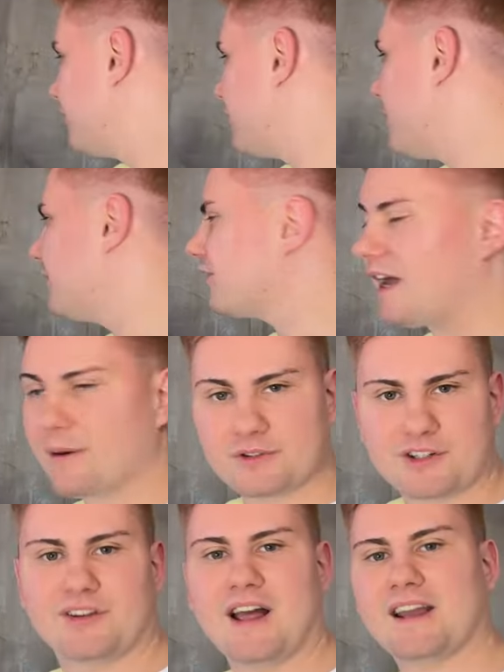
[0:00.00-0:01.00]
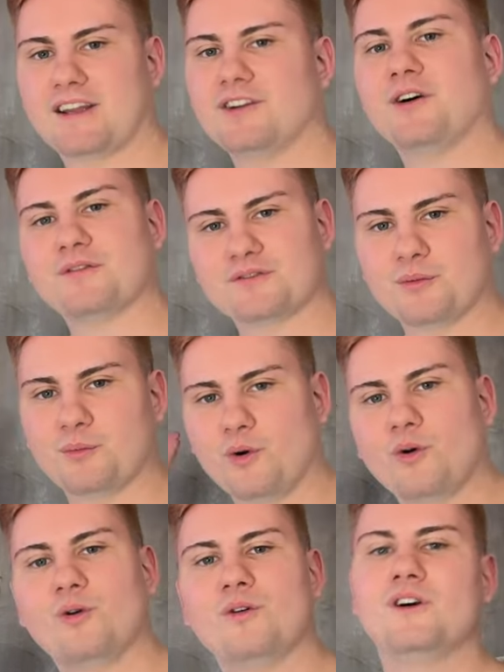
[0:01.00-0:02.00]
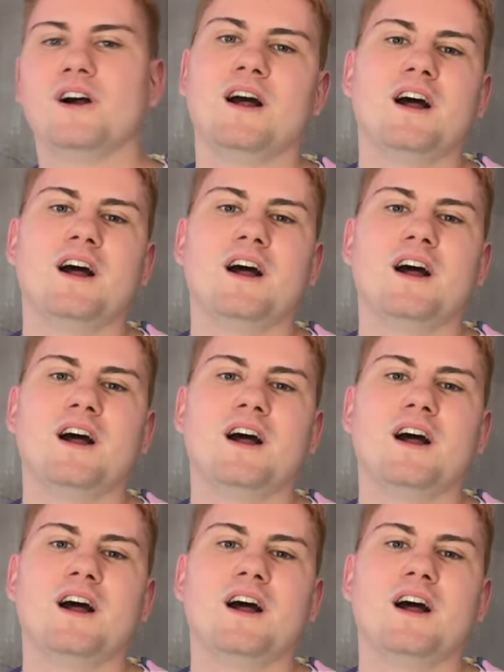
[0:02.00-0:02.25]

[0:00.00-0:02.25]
thermostat which is hanging off the wall,